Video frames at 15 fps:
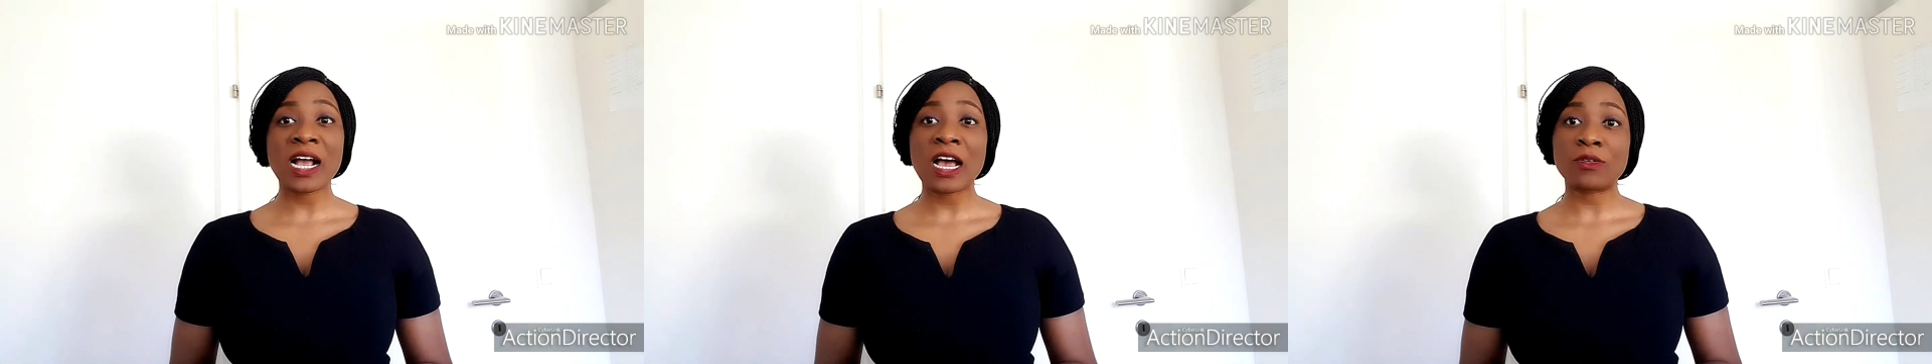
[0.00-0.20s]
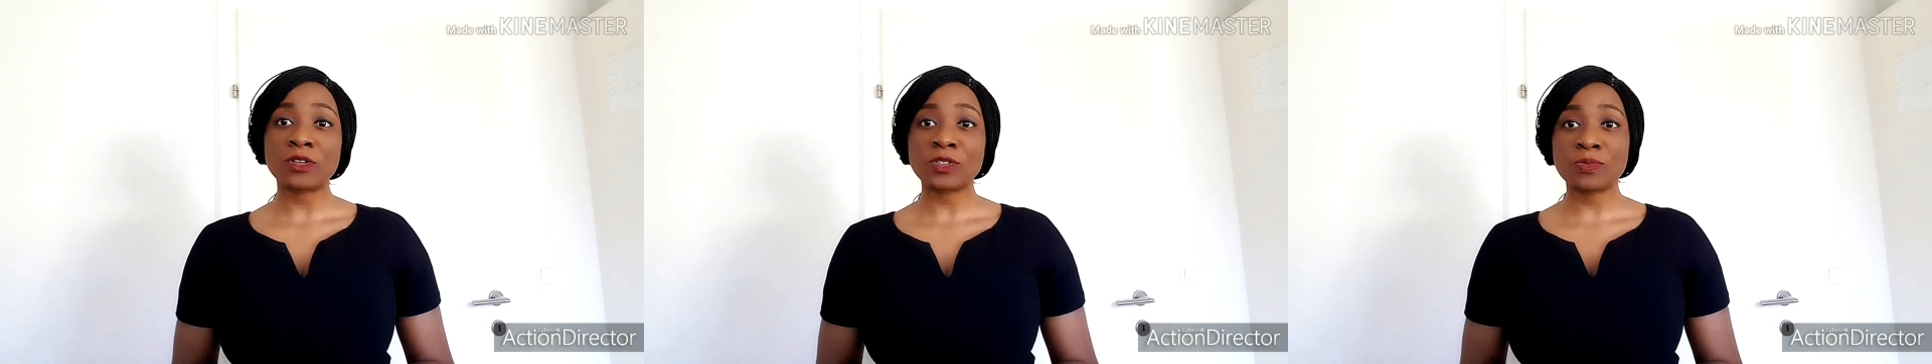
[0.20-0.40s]

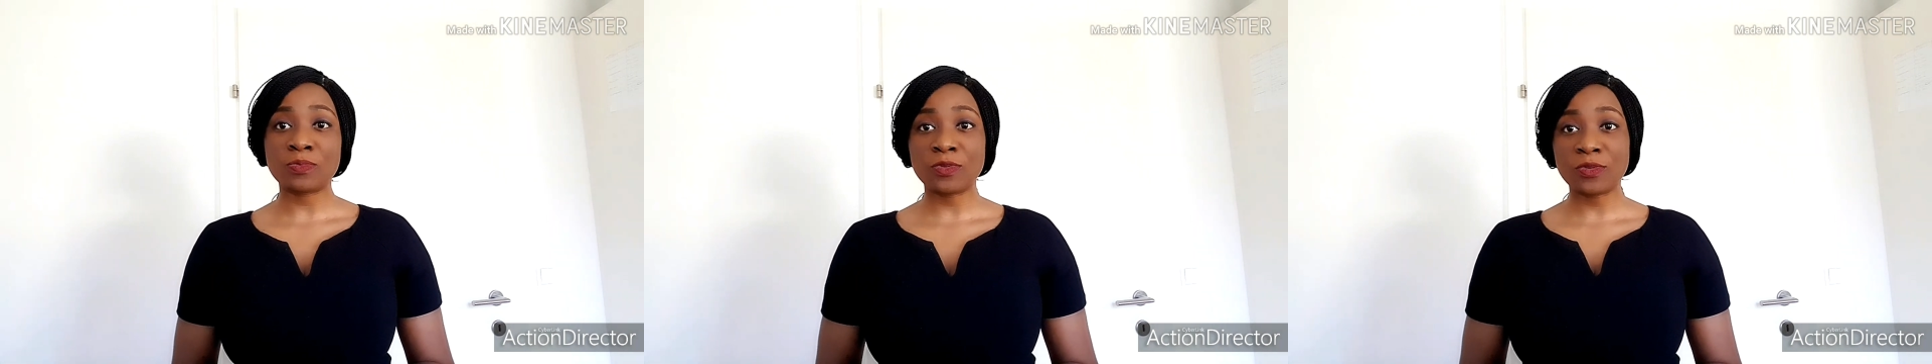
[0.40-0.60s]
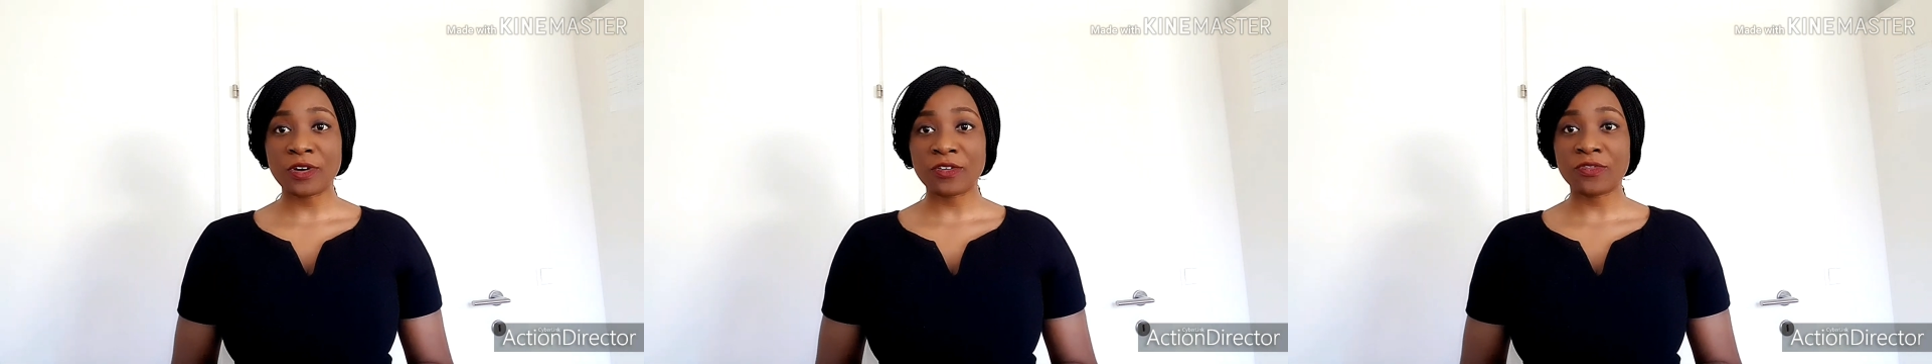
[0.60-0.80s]

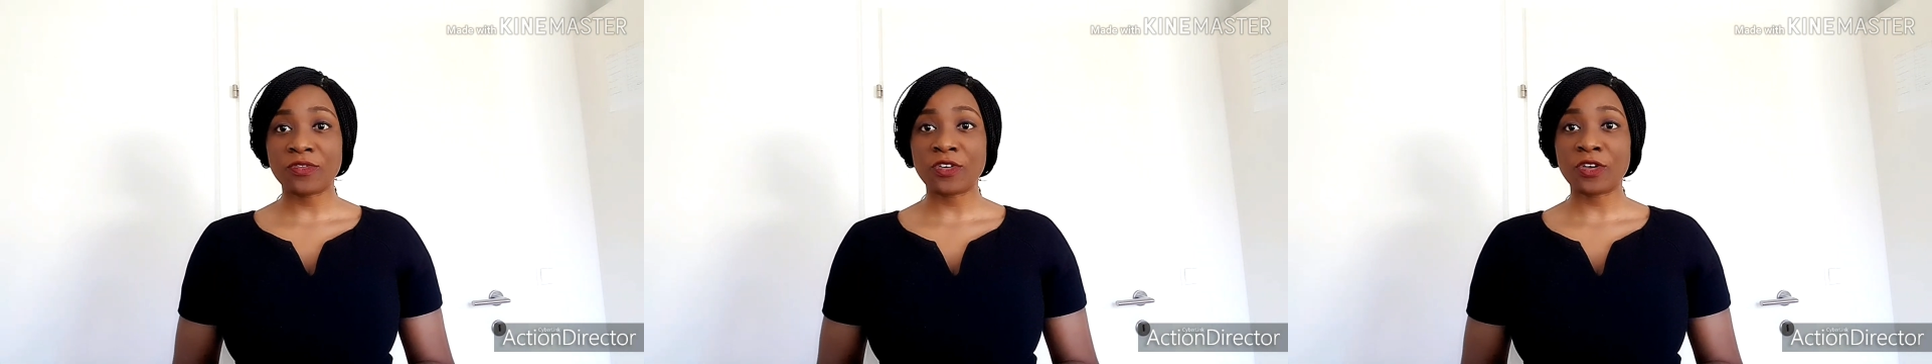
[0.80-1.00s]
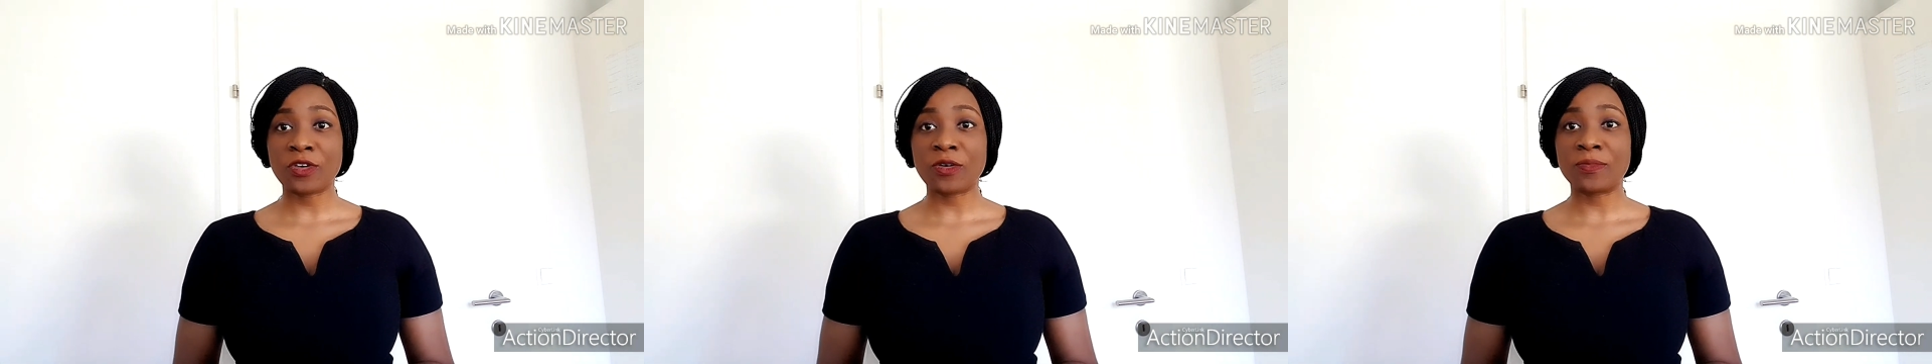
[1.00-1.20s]
carrot puree
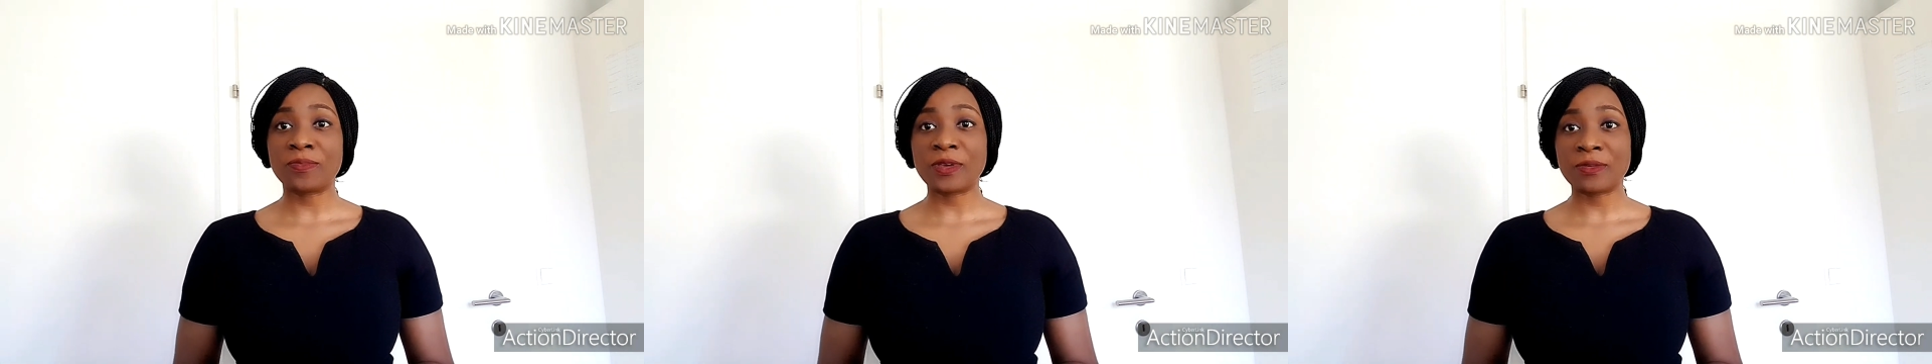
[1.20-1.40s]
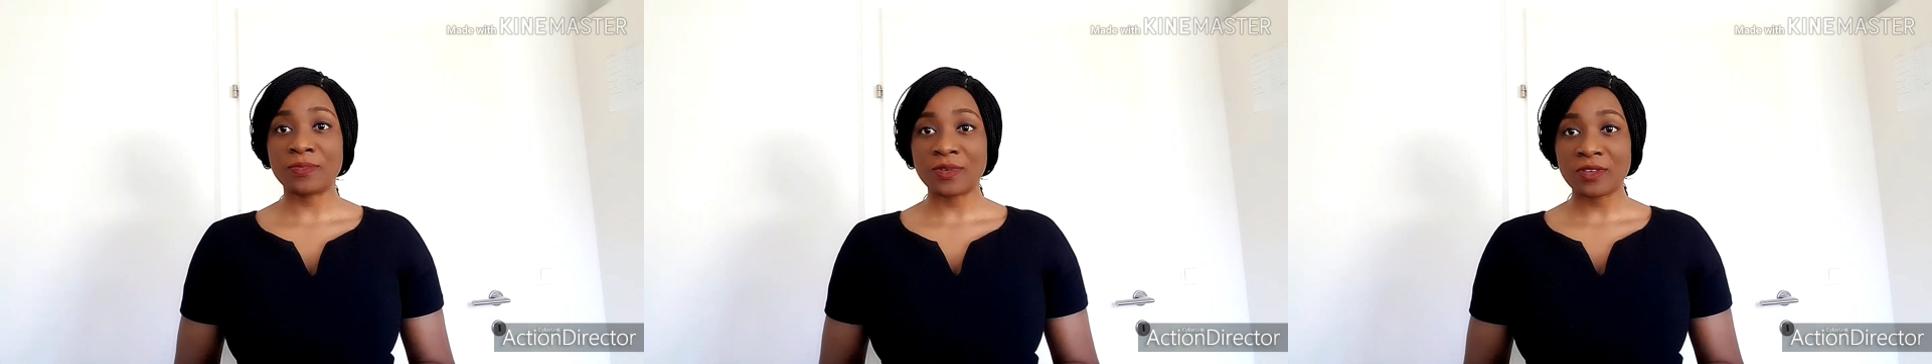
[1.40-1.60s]
for your
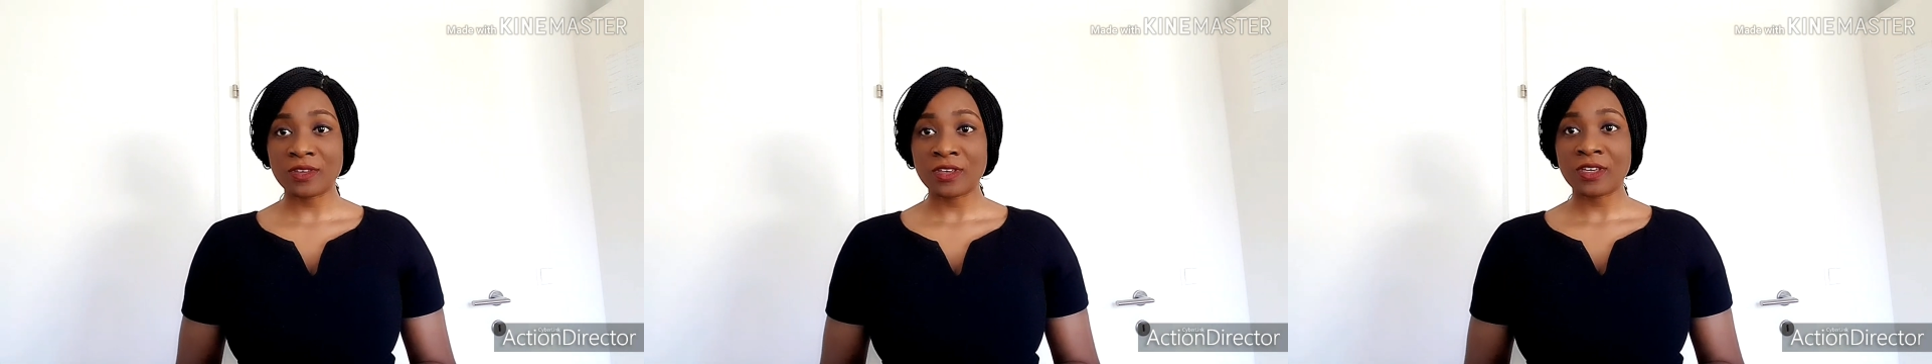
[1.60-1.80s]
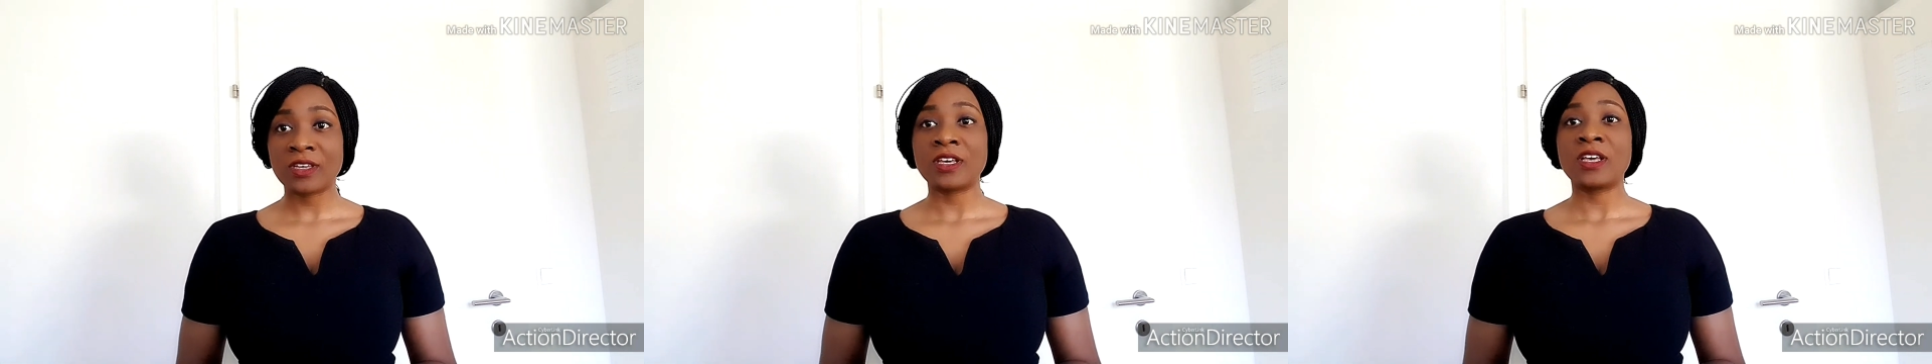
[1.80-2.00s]
baby.